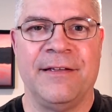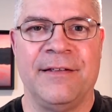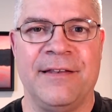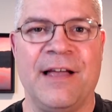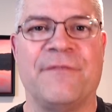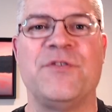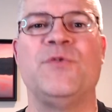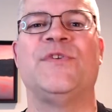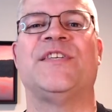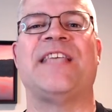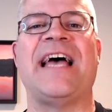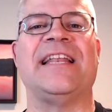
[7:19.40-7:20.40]
Now, if you
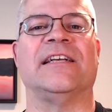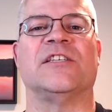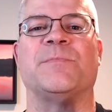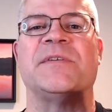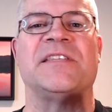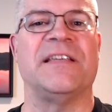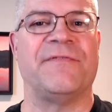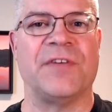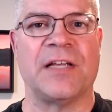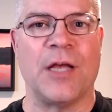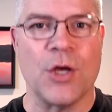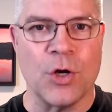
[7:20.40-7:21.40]
set a
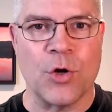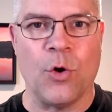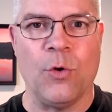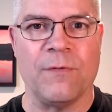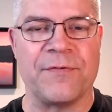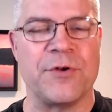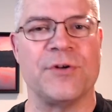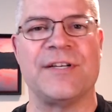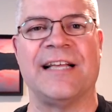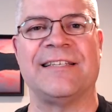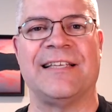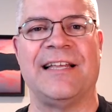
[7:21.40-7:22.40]
specific goal for your
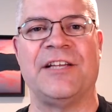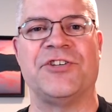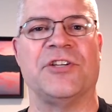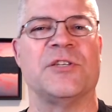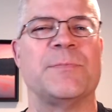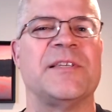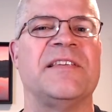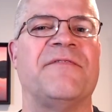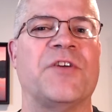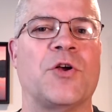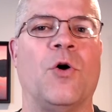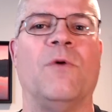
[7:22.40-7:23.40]
destination, a
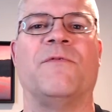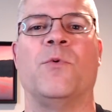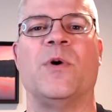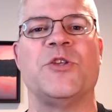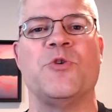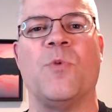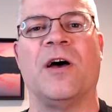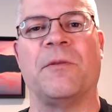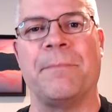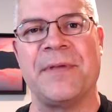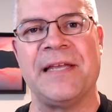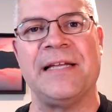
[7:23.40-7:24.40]
specific goal for what you want to
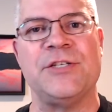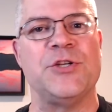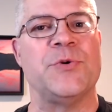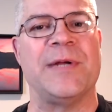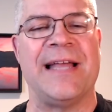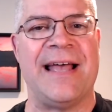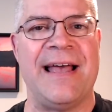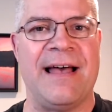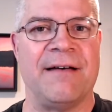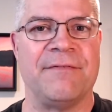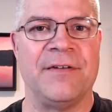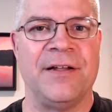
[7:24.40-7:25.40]
be, do, and
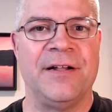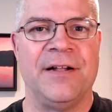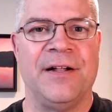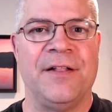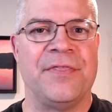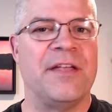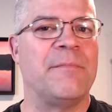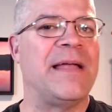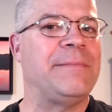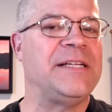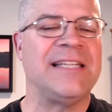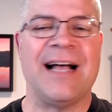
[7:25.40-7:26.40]
have, there
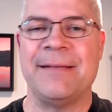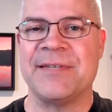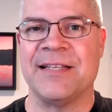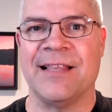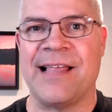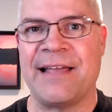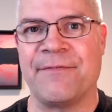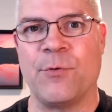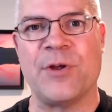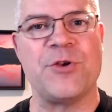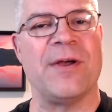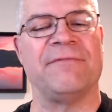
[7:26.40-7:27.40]
may be times in life
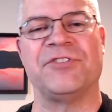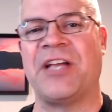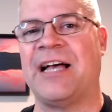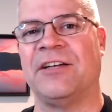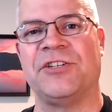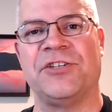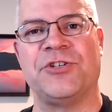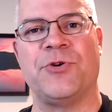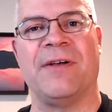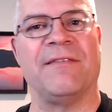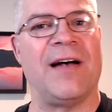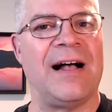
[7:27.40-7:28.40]
where you have challenges,
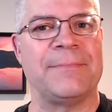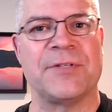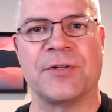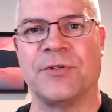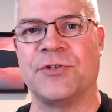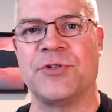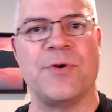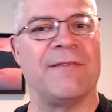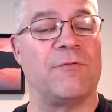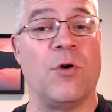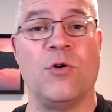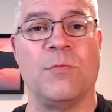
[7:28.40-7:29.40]
you have obstacles, you have
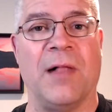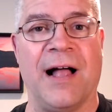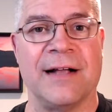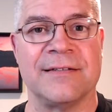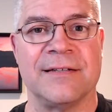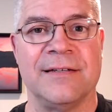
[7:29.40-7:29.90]
roadblocks.